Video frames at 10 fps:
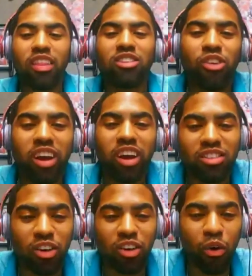That's great.
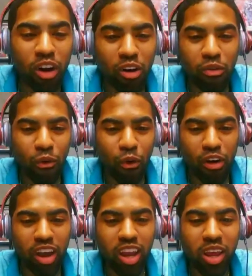So for
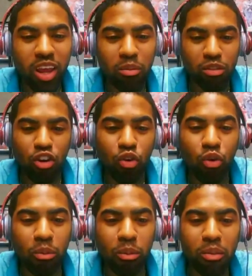any
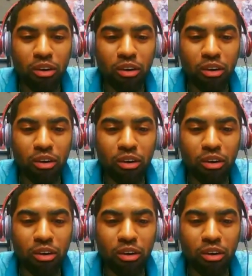new member